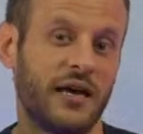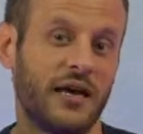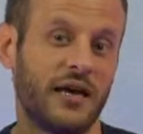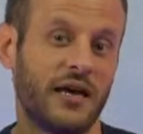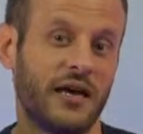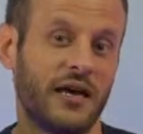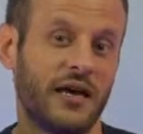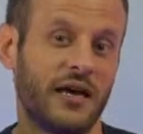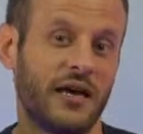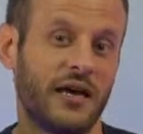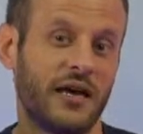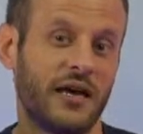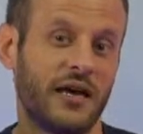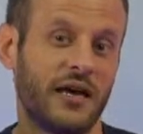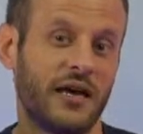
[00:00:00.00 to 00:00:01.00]
and we
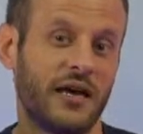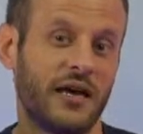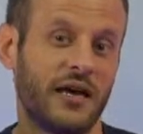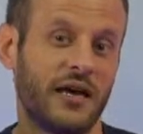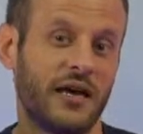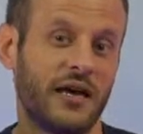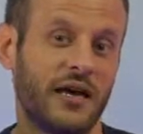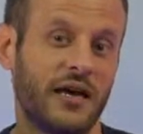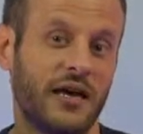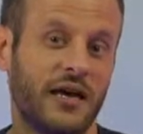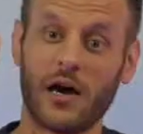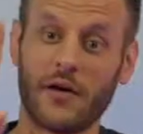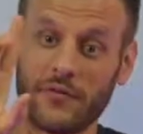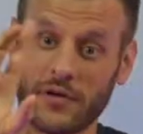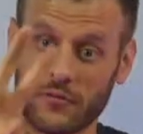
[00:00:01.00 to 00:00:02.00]
defend it in
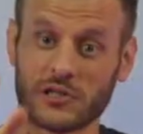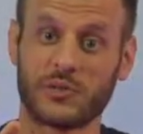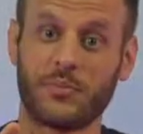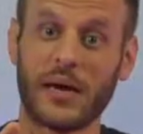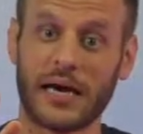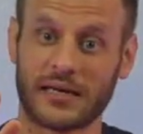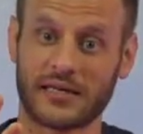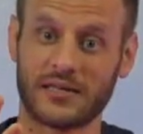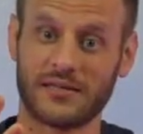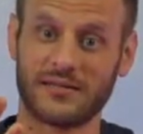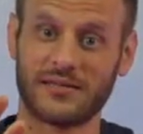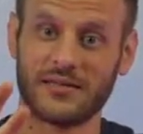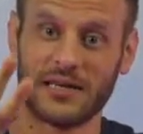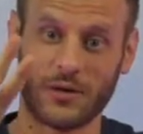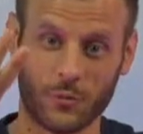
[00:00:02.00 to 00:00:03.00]
love and respect
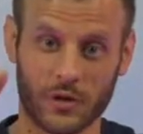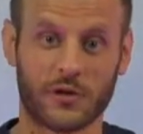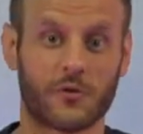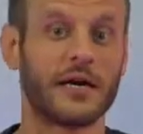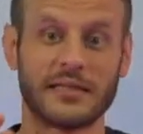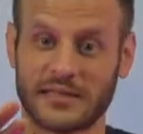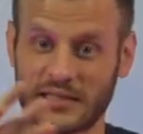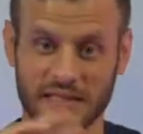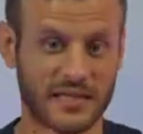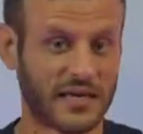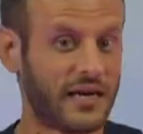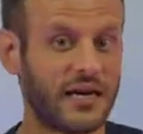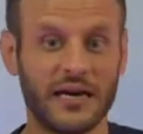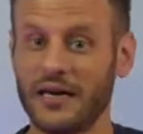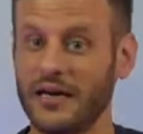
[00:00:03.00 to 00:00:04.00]
and with grace.
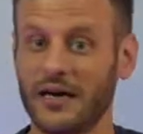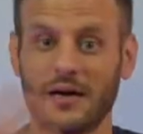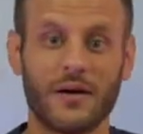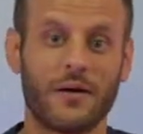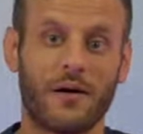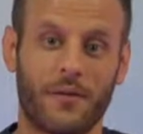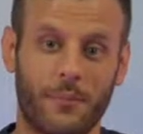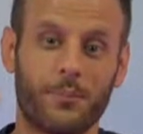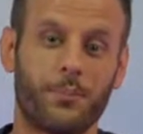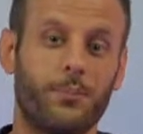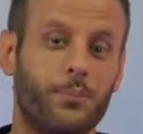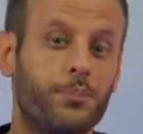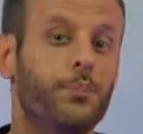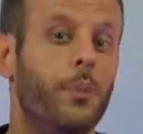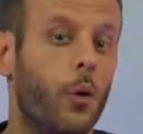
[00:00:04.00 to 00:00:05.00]

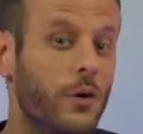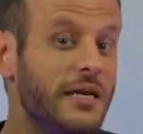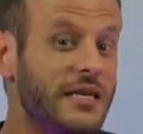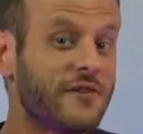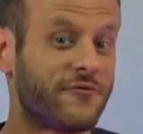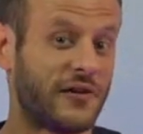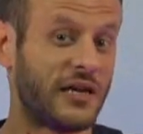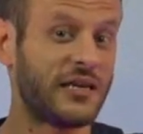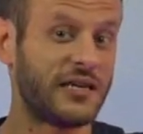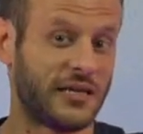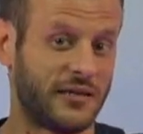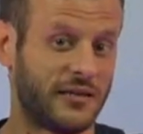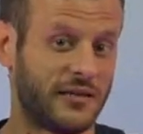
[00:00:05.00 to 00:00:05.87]
But we defend it.